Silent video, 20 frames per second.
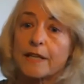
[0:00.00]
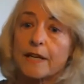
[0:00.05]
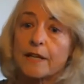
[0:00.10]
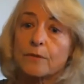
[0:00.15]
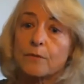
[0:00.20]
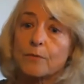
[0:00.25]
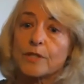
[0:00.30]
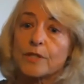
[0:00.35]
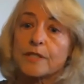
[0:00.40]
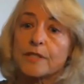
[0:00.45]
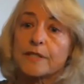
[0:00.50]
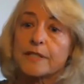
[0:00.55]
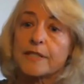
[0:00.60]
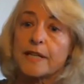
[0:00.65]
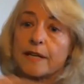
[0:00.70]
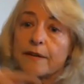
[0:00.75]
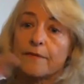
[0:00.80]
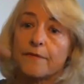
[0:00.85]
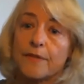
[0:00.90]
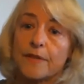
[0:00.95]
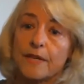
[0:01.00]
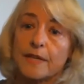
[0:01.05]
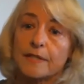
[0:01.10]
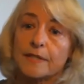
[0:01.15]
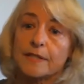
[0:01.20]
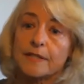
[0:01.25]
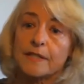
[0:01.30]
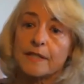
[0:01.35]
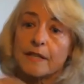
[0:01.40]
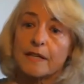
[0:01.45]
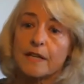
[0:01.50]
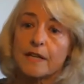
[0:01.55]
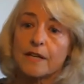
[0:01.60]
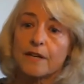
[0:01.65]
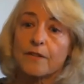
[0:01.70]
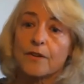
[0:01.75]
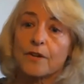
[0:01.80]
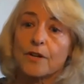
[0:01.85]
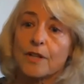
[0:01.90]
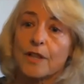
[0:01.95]
In other words, instead of this,
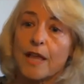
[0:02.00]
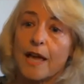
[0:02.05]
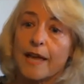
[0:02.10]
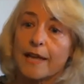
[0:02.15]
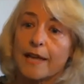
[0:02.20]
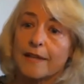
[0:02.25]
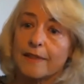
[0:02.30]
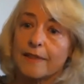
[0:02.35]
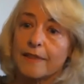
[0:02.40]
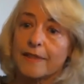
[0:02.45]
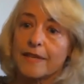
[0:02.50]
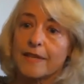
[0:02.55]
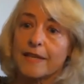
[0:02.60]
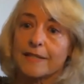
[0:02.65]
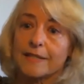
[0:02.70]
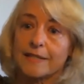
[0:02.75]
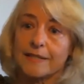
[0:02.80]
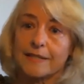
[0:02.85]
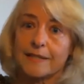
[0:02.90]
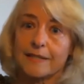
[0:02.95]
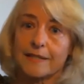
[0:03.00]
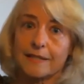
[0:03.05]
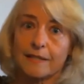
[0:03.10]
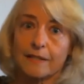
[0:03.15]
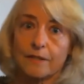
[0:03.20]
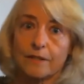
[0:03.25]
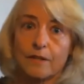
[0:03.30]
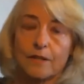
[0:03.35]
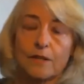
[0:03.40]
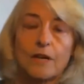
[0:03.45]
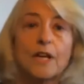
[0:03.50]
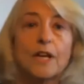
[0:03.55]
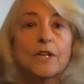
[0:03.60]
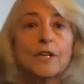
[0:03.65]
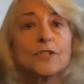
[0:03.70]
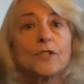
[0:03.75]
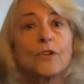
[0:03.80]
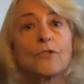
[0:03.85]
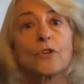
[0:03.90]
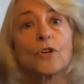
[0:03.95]
they're like this.
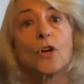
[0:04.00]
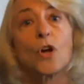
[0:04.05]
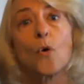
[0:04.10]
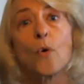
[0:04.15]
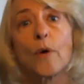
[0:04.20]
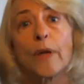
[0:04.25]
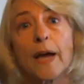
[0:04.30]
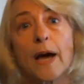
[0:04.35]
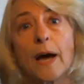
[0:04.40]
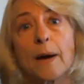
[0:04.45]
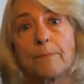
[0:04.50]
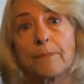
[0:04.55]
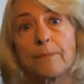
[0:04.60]
So they're going up